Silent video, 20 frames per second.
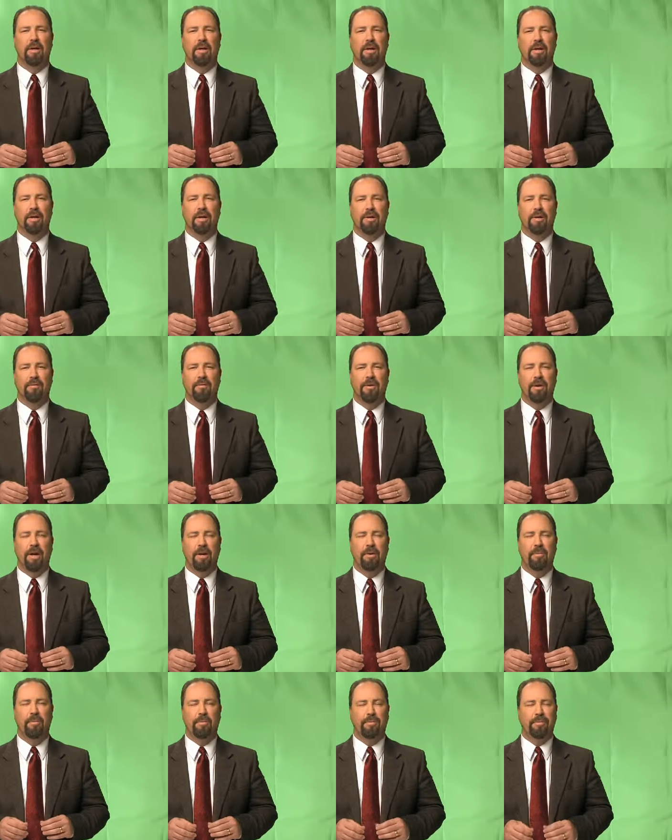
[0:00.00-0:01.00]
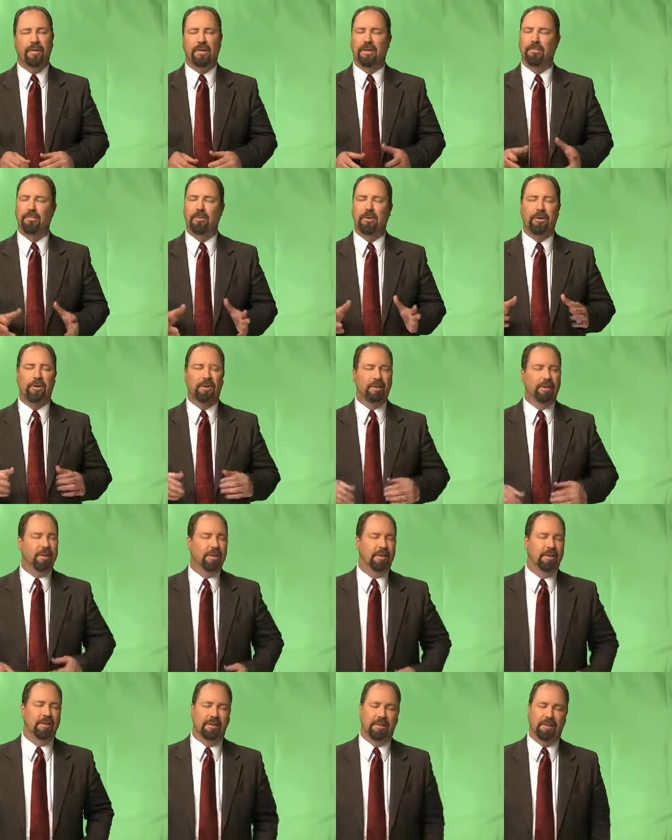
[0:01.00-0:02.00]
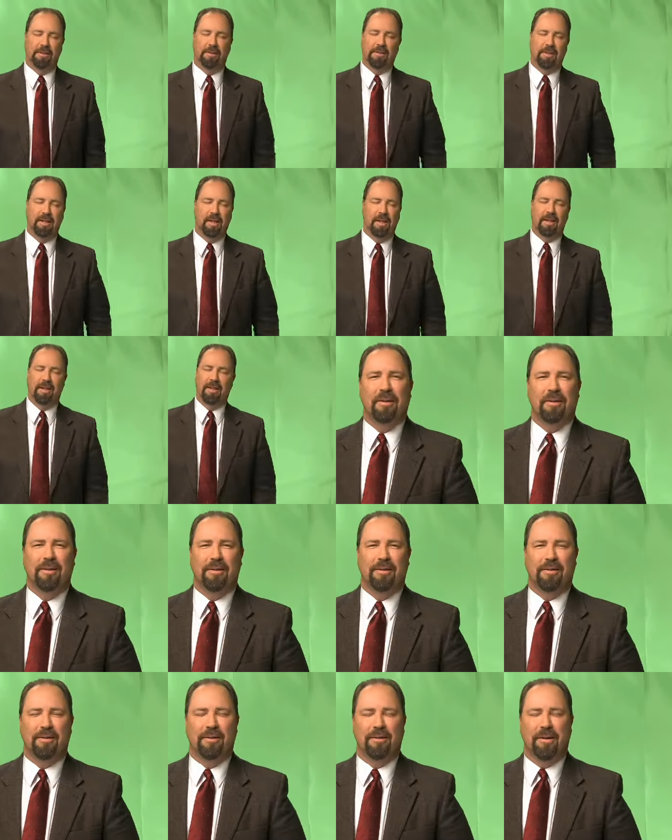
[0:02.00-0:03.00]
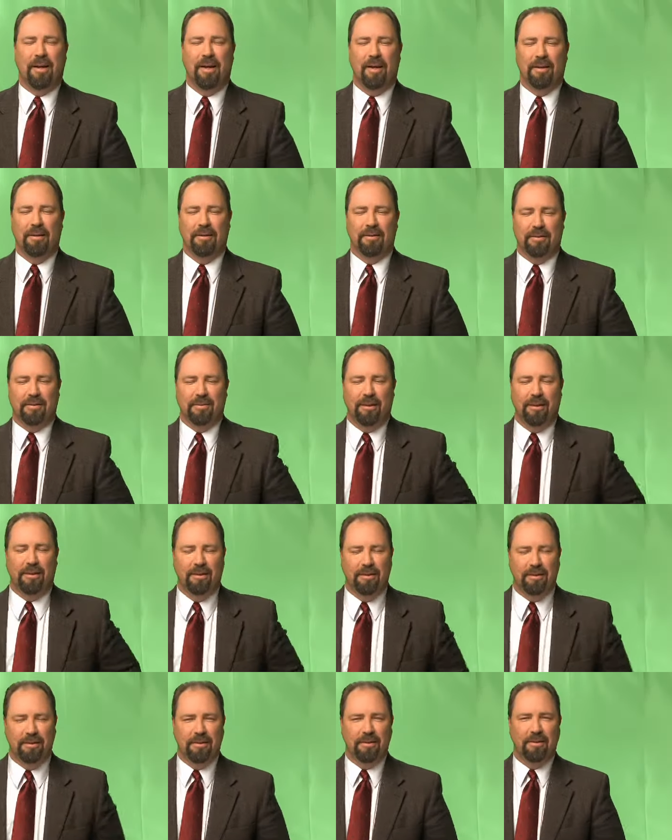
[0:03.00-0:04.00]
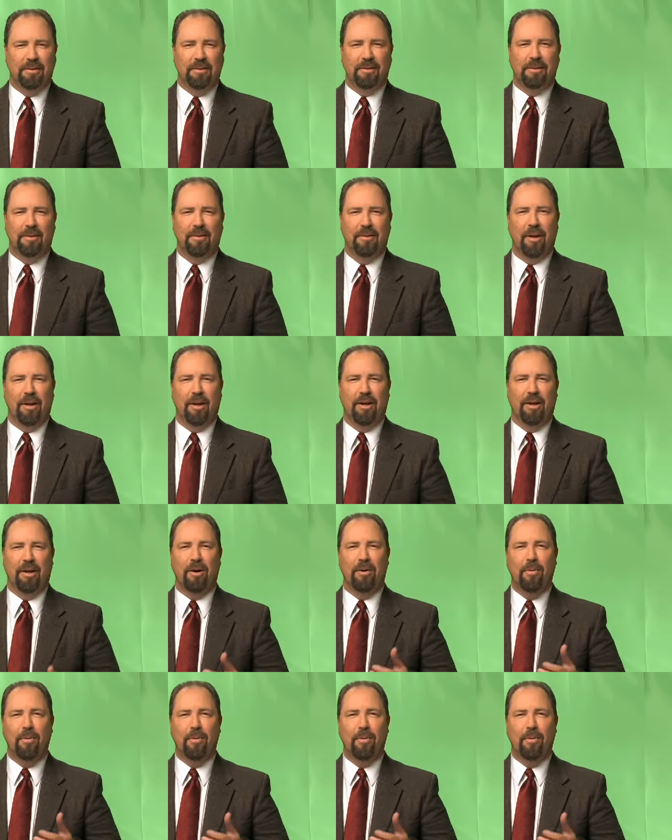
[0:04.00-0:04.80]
on your everyday world. Uh, okay, wait, okay. Our